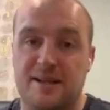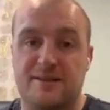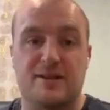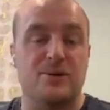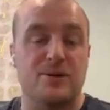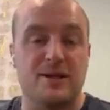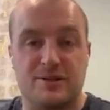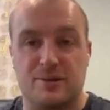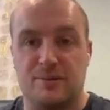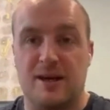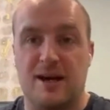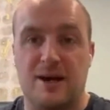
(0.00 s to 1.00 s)
I had 2 years
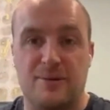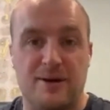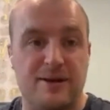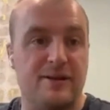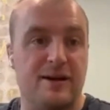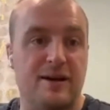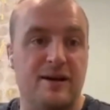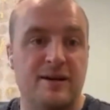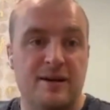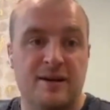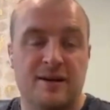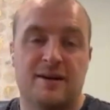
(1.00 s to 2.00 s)
up there, and
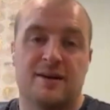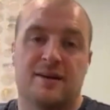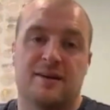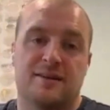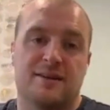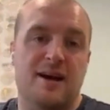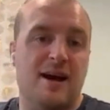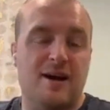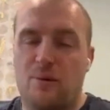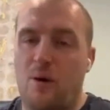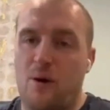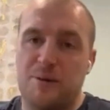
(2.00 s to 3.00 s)
yeah,
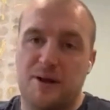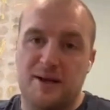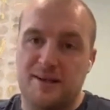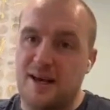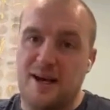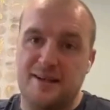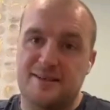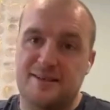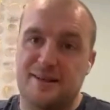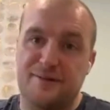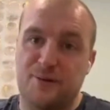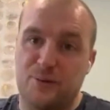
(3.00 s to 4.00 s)
what a place that is to
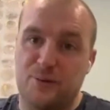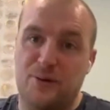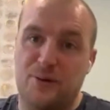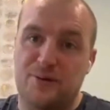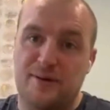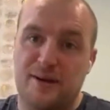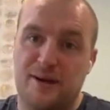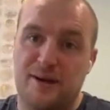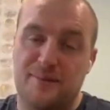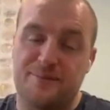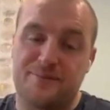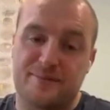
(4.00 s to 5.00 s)
live in. Well,
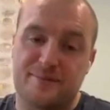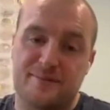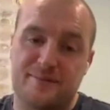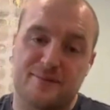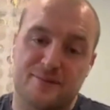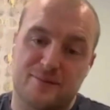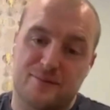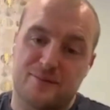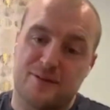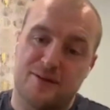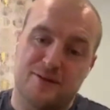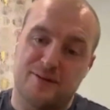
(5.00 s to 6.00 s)

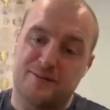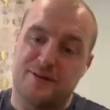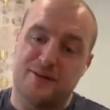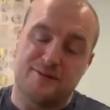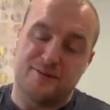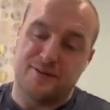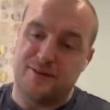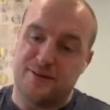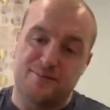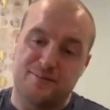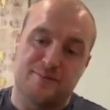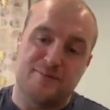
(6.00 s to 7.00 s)

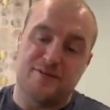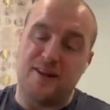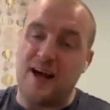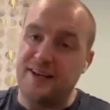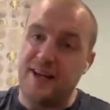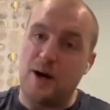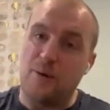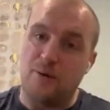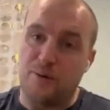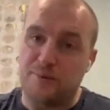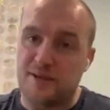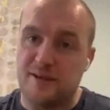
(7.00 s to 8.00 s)
you fly an
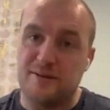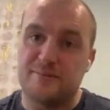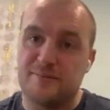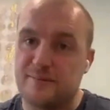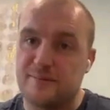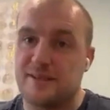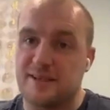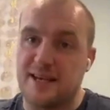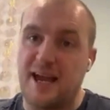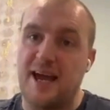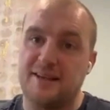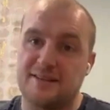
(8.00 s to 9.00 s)
hour up to
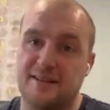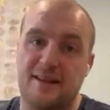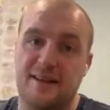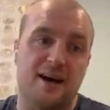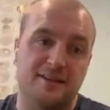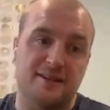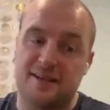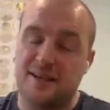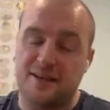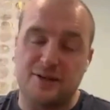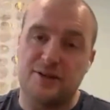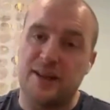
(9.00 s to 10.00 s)
Cairns and that, and you
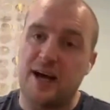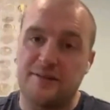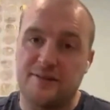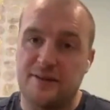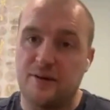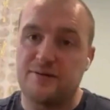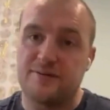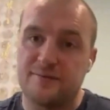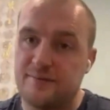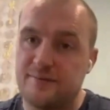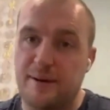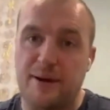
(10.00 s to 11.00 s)
can go diving off
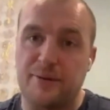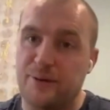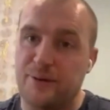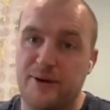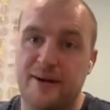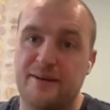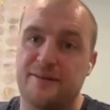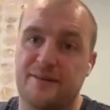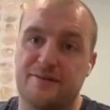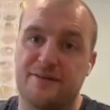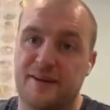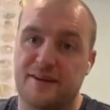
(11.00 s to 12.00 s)
Barrier Reef
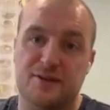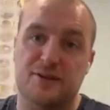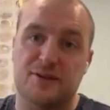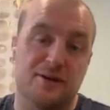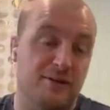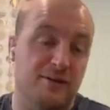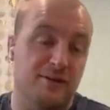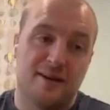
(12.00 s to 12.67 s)
and things. Yeah. So